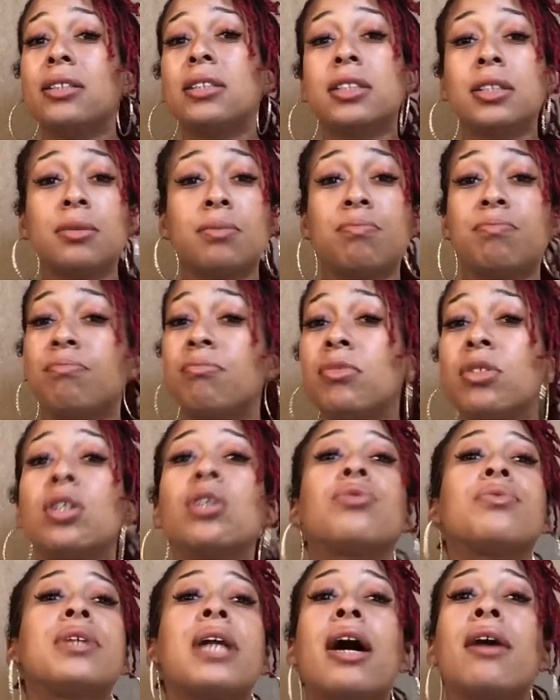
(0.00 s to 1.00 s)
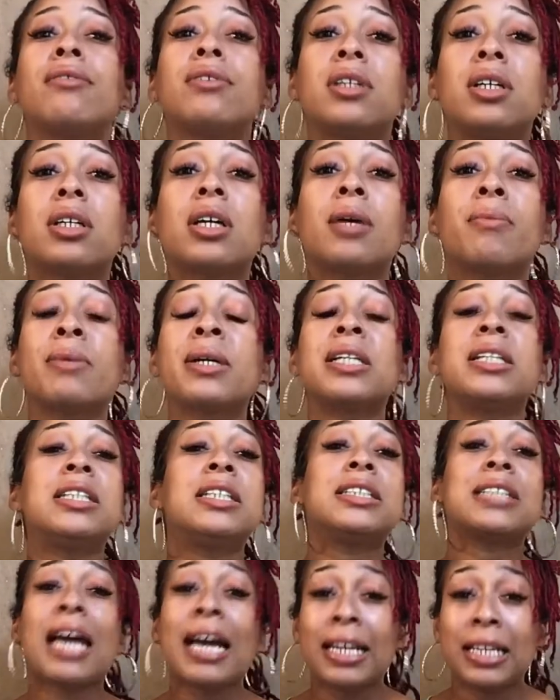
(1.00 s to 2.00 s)
just look without looking,
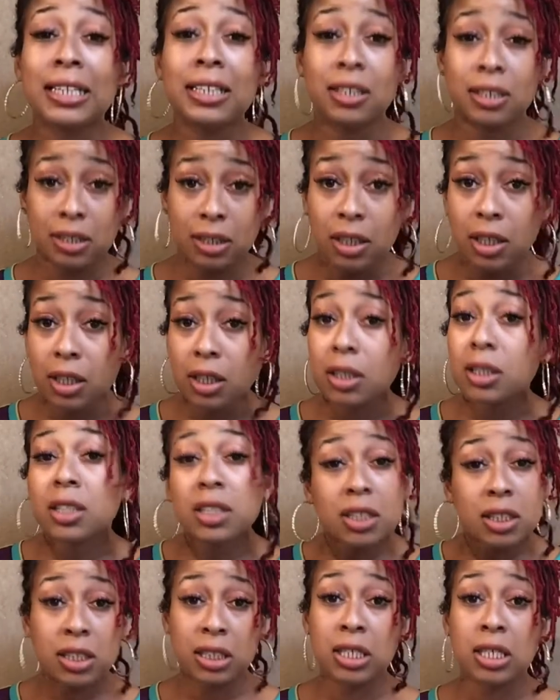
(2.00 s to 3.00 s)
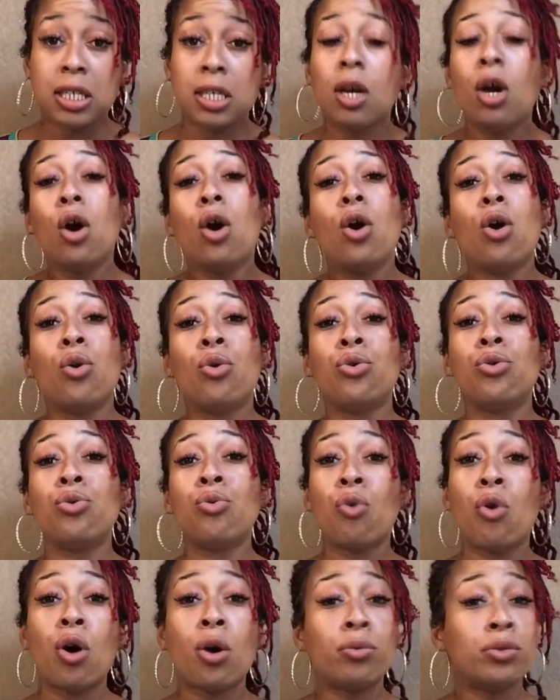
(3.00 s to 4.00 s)
because I need to look to see who
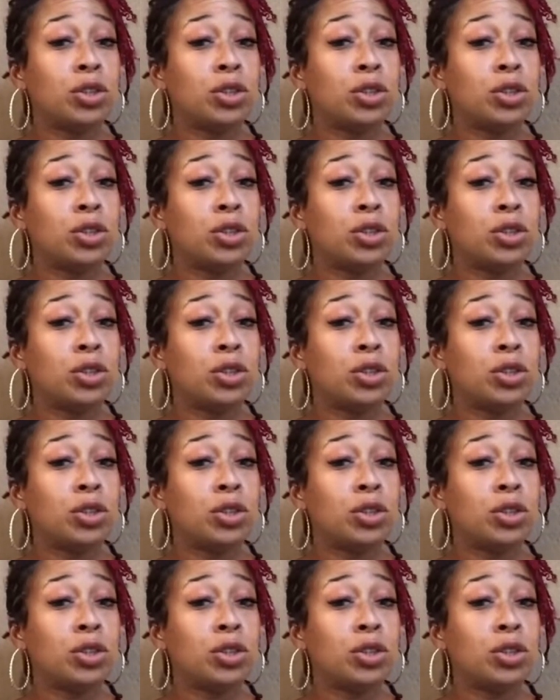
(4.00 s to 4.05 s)
you are,